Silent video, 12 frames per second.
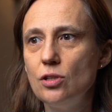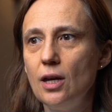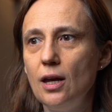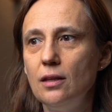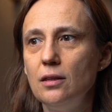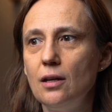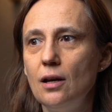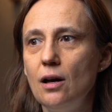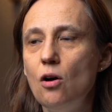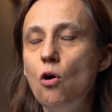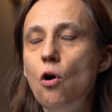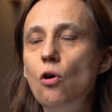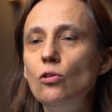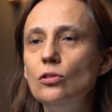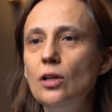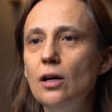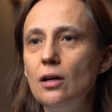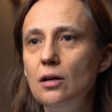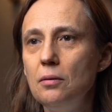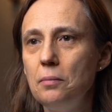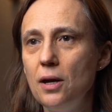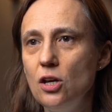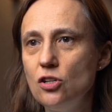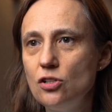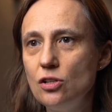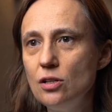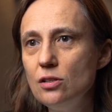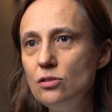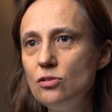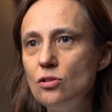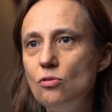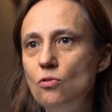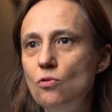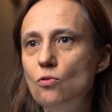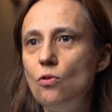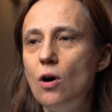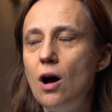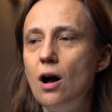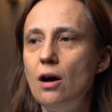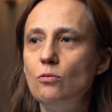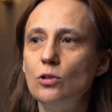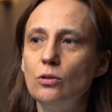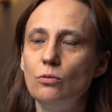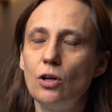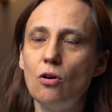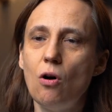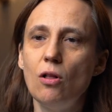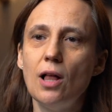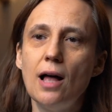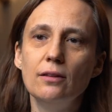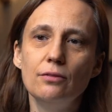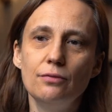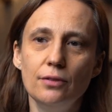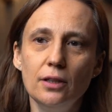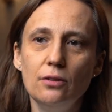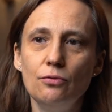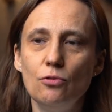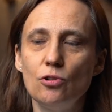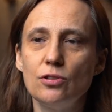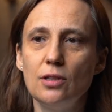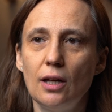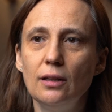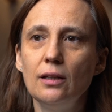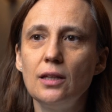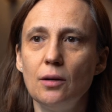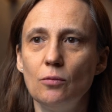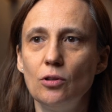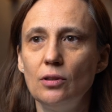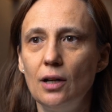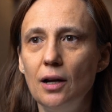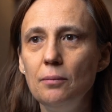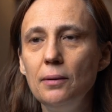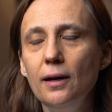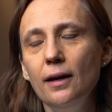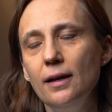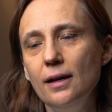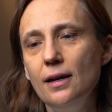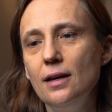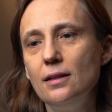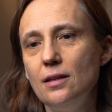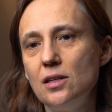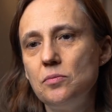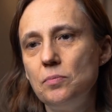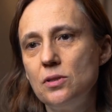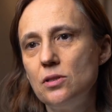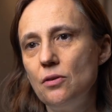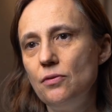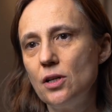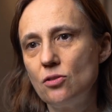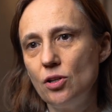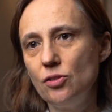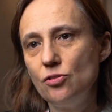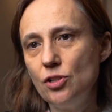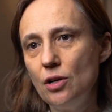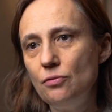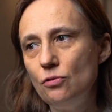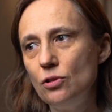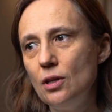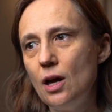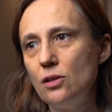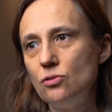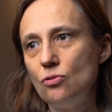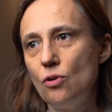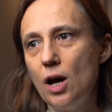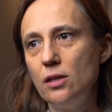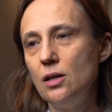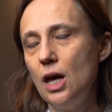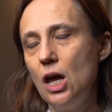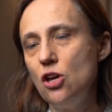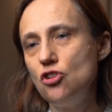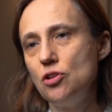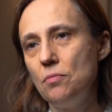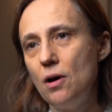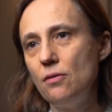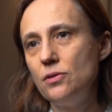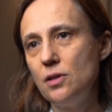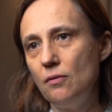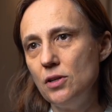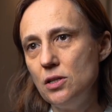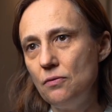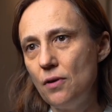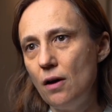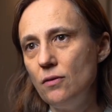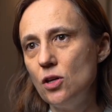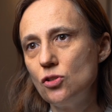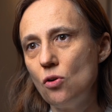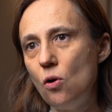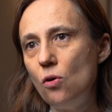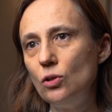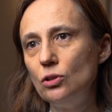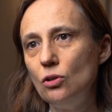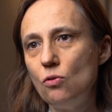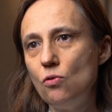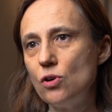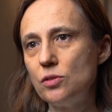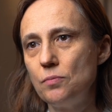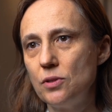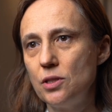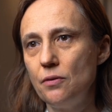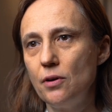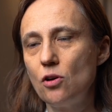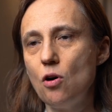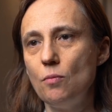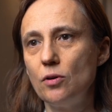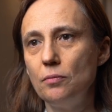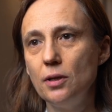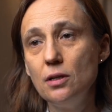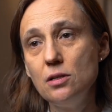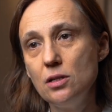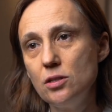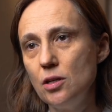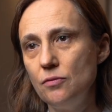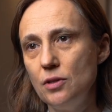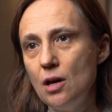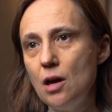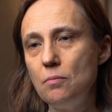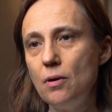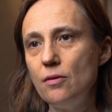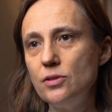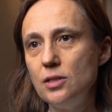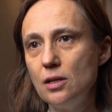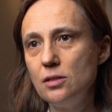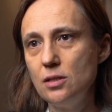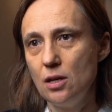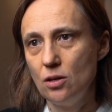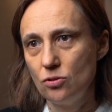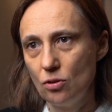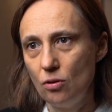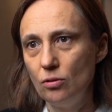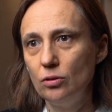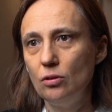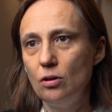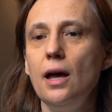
in uh, older patients who are what we call unfit for standard chemotherapy there are specific criteria for that, so either age above 75 years old or specific comorbidities if they are above 60 years old.